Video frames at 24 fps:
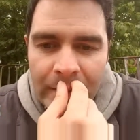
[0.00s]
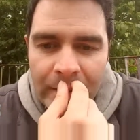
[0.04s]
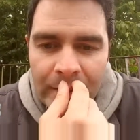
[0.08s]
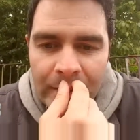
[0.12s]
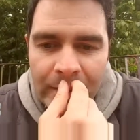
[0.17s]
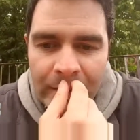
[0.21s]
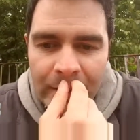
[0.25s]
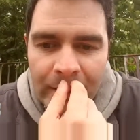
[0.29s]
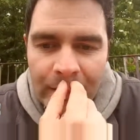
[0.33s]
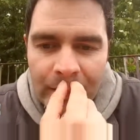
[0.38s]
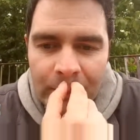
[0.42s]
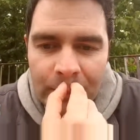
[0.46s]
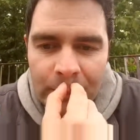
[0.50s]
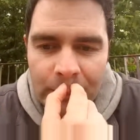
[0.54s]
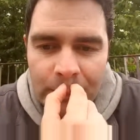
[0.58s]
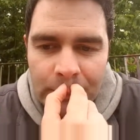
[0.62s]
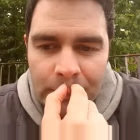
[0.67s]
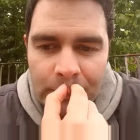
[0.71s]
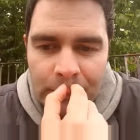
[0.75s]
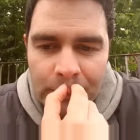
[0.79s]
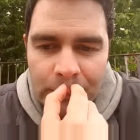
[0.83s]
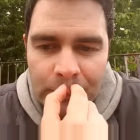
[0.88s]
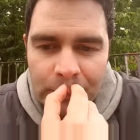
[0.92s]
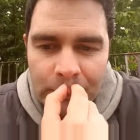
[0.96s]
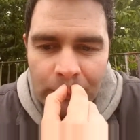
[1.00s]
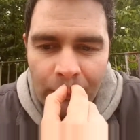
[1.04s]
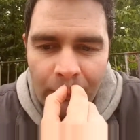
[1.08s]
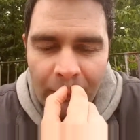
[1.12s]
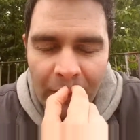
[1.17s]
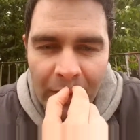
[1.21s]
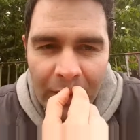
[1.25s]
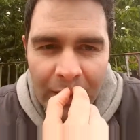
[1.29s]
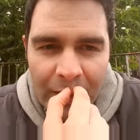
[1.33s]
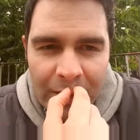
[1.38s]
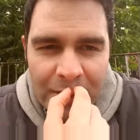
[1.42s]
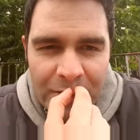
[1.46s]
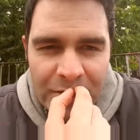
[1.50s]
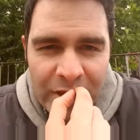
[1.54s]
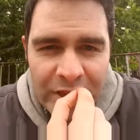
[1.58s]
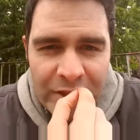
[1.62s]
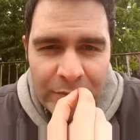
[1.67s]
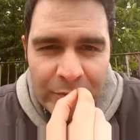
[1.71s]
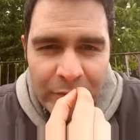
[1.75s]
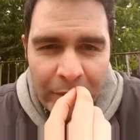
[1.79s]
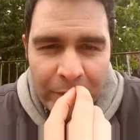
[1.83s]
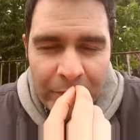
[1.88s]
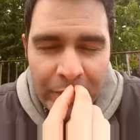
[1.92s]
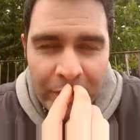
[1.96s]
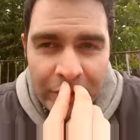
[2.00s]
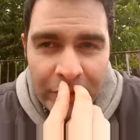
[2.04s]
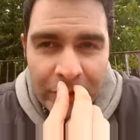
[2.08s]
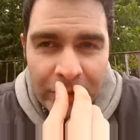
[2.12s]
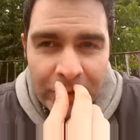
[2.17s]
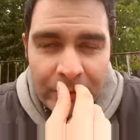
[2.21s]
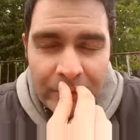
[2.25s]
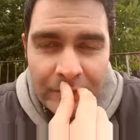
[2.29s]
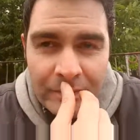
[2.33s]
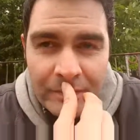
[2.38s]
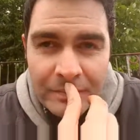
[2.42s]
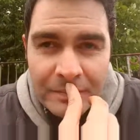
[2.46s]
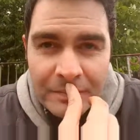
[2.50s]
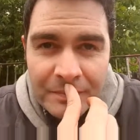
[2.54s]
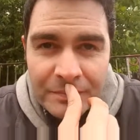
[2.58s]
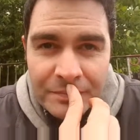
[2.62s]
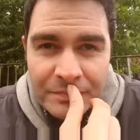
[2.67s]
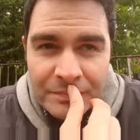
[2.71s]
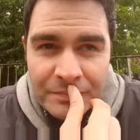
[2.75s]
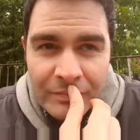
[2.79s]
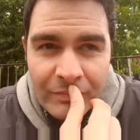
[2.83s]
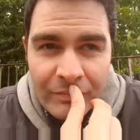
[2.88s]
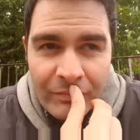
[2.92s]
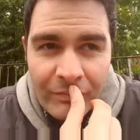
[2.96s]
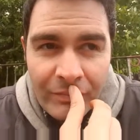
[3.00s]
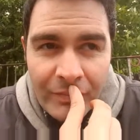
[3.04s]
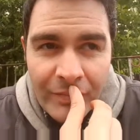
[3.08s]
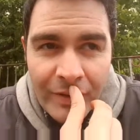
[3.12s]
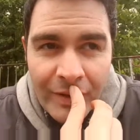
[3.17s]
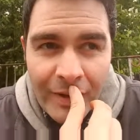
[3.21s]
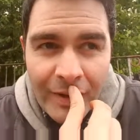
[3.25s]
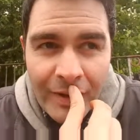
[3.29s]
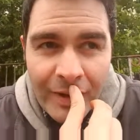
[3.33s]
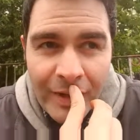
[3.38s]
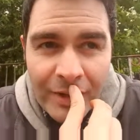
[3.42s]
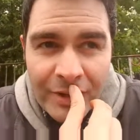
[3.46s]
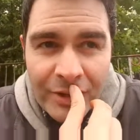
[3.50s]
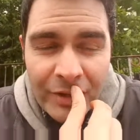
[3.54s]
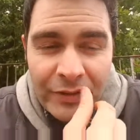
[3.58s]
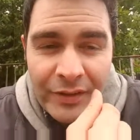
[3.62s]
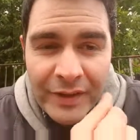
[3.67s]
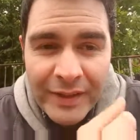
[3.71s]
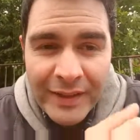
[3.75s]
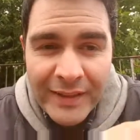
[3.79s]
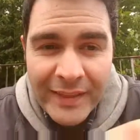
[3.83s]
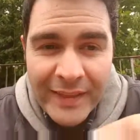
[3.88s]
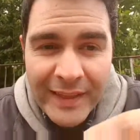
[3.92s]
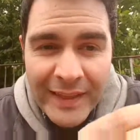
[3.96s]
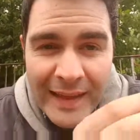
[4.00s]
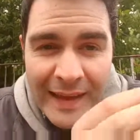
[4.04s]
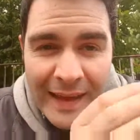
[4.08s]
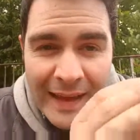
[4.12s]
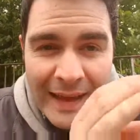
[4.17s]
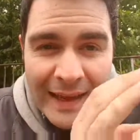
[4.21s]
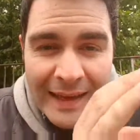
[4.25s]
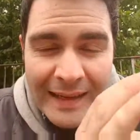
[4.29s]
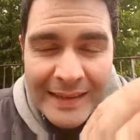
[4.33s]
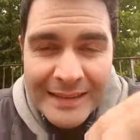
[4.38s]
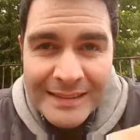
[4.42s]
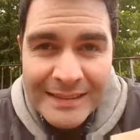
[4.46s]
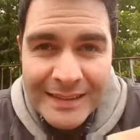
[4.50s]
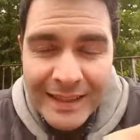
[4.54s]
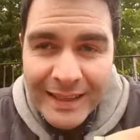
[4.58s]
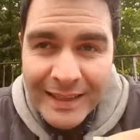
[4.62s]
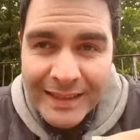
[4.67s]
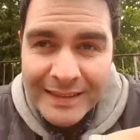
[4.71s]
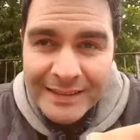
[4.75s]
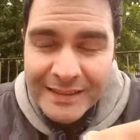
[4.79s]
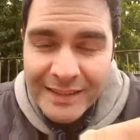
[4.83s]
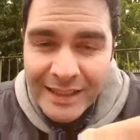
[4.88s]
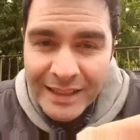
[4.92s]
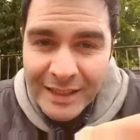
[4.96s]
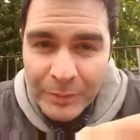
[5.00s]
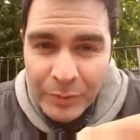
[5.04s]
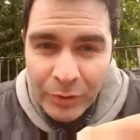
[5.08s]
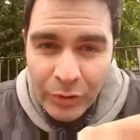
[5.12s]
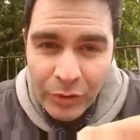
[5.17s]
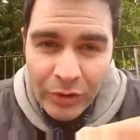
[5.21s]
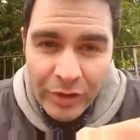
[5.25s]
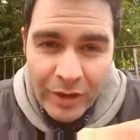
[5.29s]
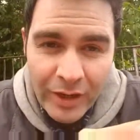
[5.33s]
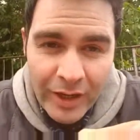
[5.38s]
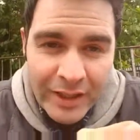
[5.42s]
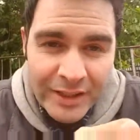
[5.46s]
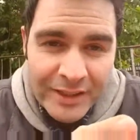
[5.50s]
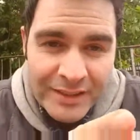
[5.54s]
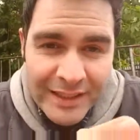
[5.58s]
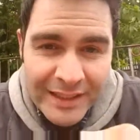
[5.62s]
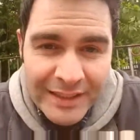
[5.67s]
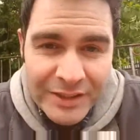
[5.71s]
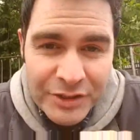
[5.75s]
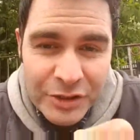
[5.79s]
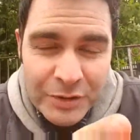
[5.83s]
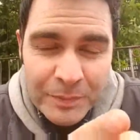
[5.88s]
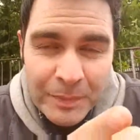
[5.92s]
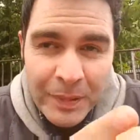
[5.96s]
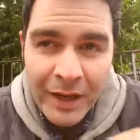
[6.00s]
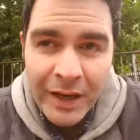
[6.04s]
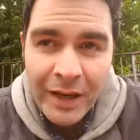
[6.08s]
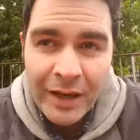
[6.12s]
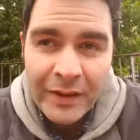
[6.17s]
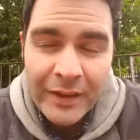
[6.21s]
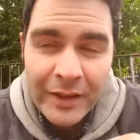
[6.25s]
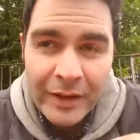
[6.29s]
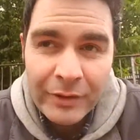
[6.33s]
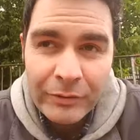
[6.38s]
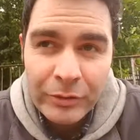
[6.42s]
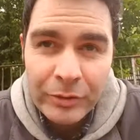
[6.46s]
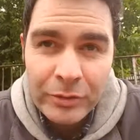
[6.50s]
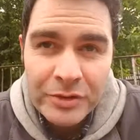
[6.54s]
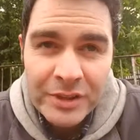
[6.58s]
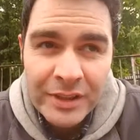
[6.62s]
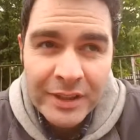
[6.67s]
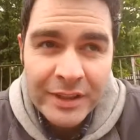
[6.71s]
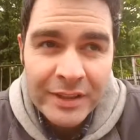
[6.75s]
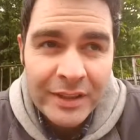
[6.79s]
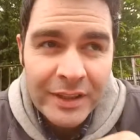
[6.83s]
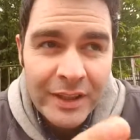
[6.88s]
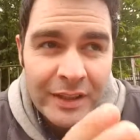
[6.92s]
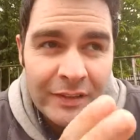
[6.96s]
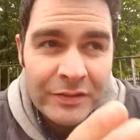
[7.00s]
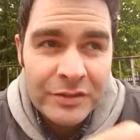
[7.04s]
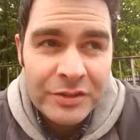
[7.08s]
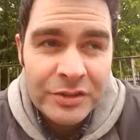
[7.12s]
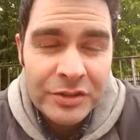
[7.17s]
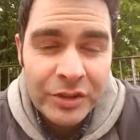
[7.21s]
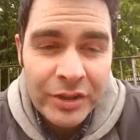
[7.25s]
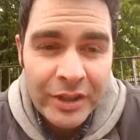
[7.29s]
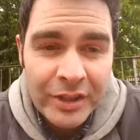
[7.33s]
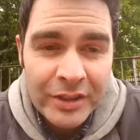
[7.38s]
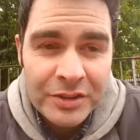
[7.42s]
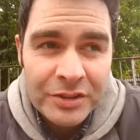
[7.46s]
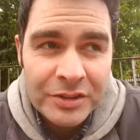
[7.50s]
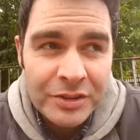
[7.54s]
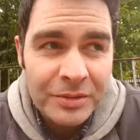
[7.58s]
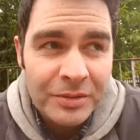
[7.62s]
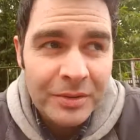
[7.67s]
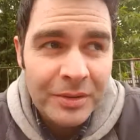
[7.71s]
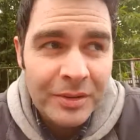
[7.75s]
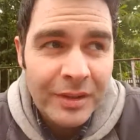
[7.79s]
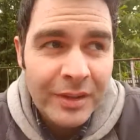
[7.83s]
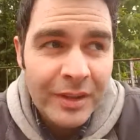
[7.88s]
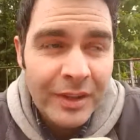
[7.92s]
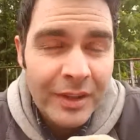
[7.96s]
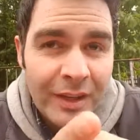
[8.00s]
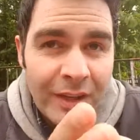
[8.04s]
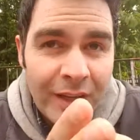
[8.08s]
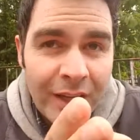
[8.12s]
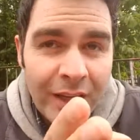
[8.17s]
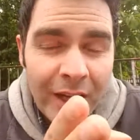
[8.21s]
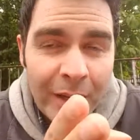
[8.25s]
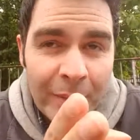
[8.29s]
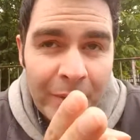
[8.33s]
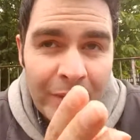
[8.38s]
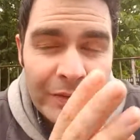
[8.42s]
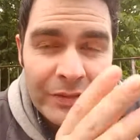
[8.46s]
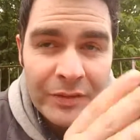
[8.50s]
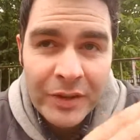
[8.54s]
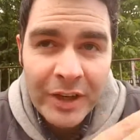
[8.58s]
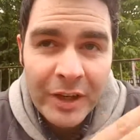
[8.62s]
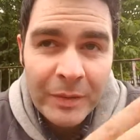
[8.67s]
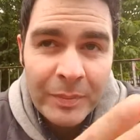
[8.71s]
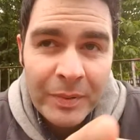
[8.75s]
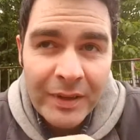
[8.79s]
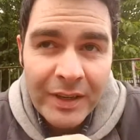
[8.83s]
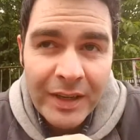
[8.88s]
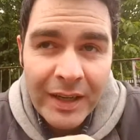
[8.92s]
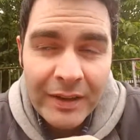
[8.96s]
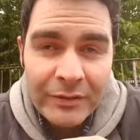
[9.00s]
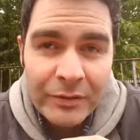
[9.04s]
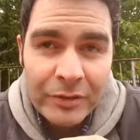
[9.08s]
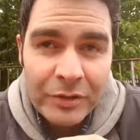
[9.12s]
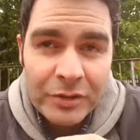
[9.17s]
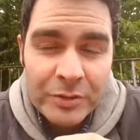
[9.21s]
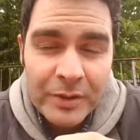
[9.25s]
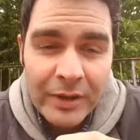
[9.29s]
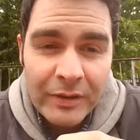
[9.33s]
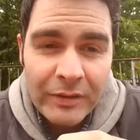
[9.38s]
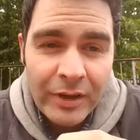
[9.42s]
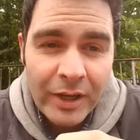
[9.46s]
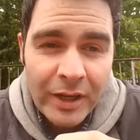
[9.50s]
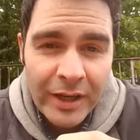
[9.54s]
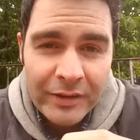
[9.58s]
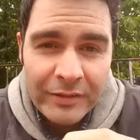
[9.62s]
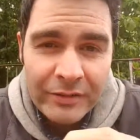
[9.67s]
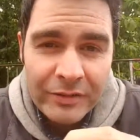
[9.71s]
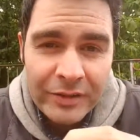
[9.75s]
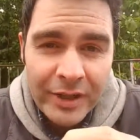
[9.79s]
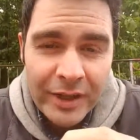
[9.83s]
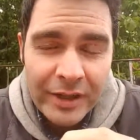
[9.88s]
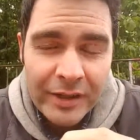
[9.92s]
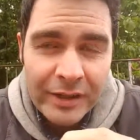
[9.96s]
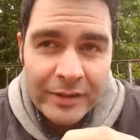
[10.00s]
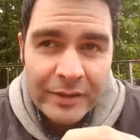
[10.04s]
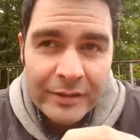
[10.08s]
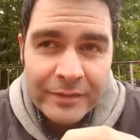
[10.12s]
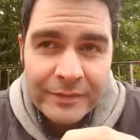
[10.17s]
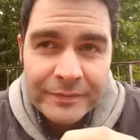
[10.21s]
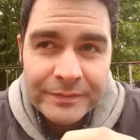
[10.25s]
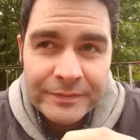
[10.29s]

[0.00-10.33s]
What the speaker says: Yeah, it's changed my opinion. I don't think they're as lazy anymore. I can see it's just part of their routine that they've stuck into. I mean, if you go up at 11 or 12 o'clock every day,